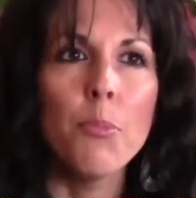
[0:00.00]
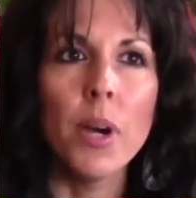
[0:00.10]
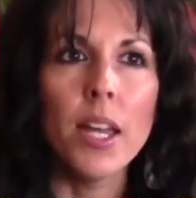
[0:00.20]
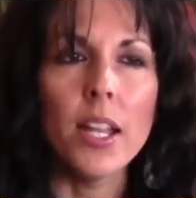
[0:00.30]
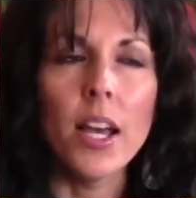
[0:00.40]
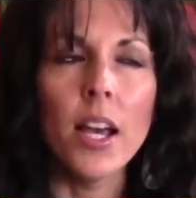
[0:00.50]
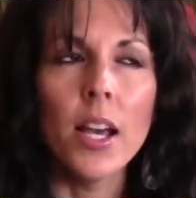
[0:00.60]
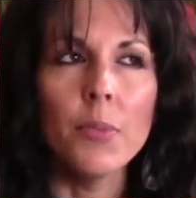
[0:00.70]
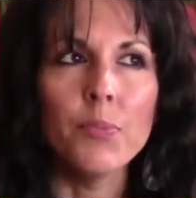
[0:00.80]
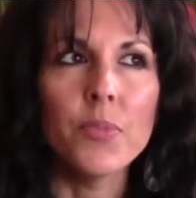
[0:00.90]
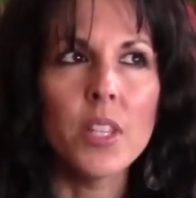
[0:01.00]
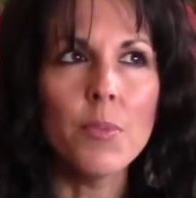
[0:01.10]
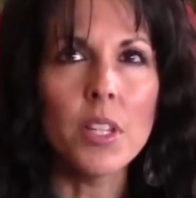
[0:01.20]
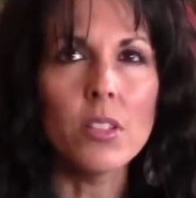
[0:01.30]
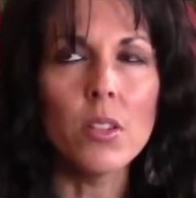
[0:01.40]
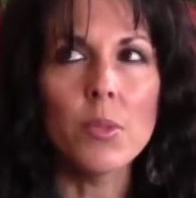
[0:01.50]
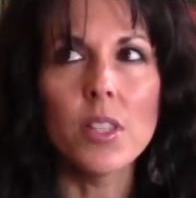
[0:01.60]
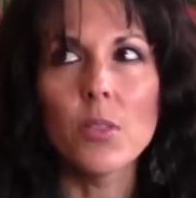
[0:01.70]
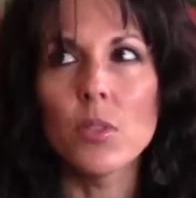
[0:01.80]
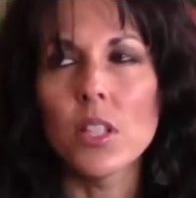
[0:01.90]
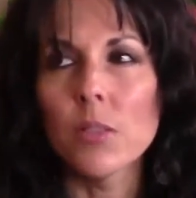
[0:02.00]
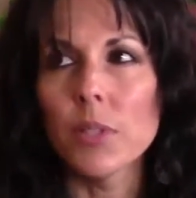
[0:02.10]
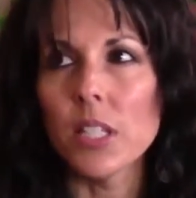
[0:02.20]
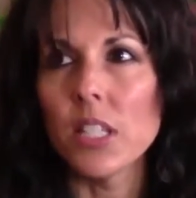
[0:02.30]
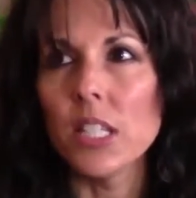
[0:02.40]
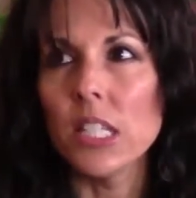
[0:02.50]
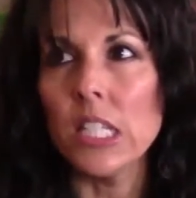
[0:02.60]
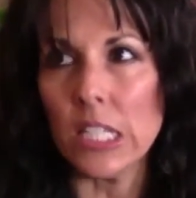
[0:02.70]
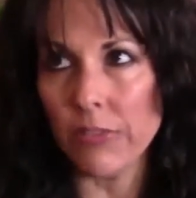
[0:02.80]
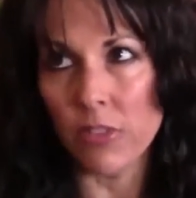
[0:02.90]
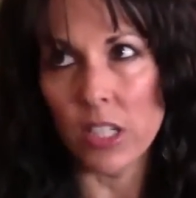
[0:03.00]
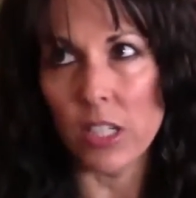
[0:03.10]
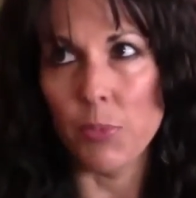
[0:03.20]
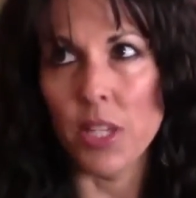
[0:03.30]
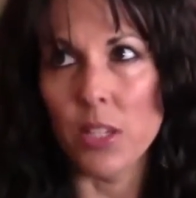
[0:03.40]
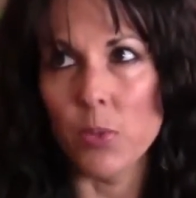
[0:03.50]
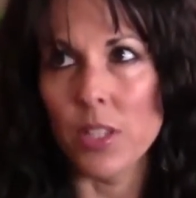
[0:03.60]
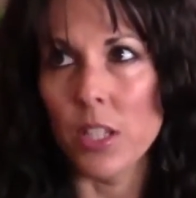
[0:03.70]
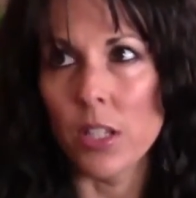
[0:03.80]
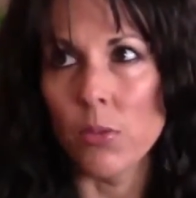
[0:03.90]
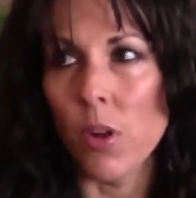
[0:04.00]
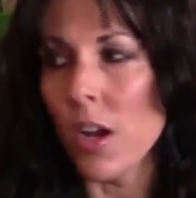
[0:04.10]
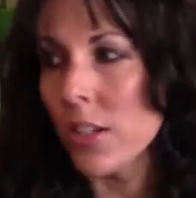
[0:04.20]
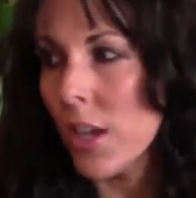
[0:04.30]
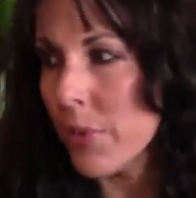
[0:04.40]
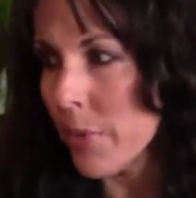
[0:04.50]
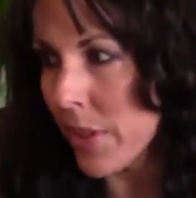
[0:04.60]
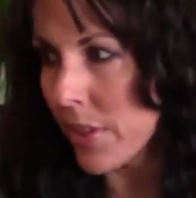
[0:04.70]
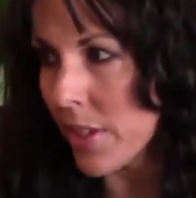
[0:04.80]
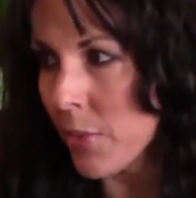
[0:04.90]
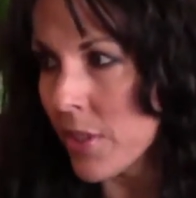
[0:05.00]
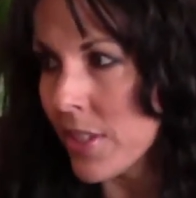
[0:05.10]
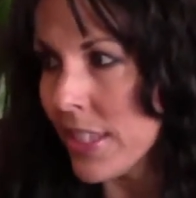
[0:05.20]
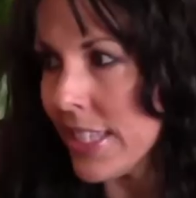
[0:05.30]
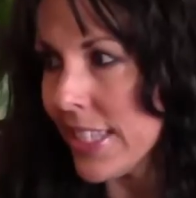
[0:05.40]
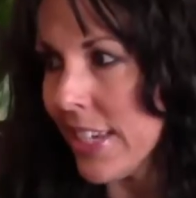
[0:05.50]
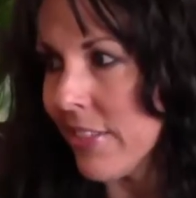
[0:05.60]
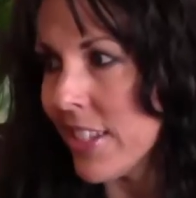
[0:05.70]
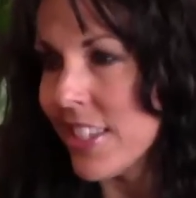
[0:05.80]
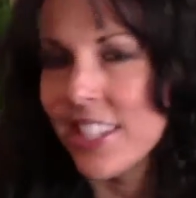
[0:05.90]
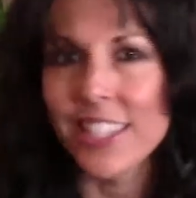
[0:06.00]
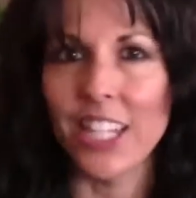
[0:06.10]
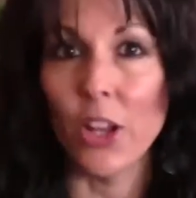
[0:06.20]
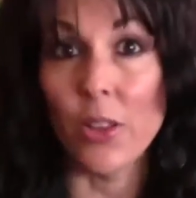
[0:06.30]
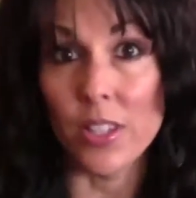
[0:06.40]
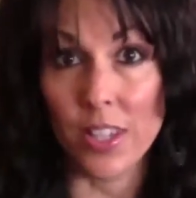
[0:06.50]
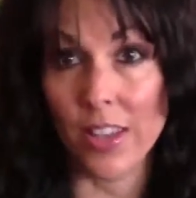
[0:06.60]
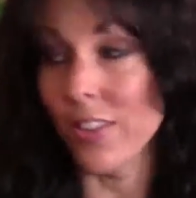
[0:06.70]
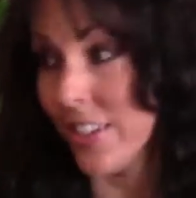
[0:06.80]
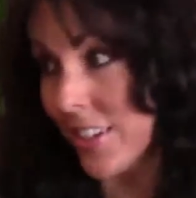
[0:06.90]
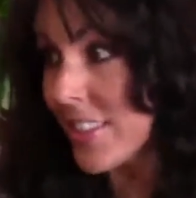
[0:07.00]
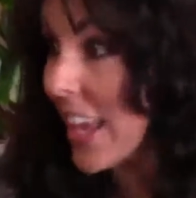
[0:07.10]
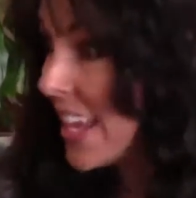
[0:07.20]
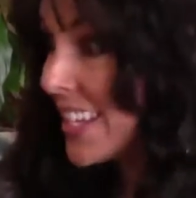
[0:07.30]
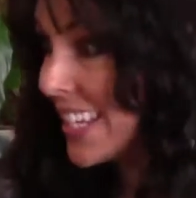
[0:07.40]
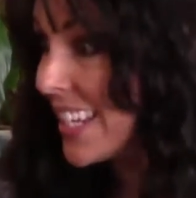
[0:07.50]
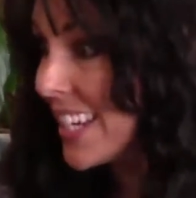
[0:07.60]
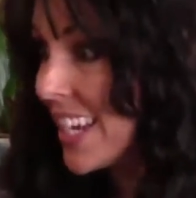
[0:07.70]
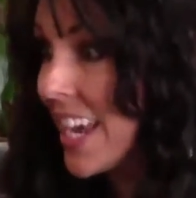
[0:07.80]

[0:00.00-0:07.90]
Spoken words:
But something told me this was a little bit different because it was the wrong time of the month. It was this cycle had just ended,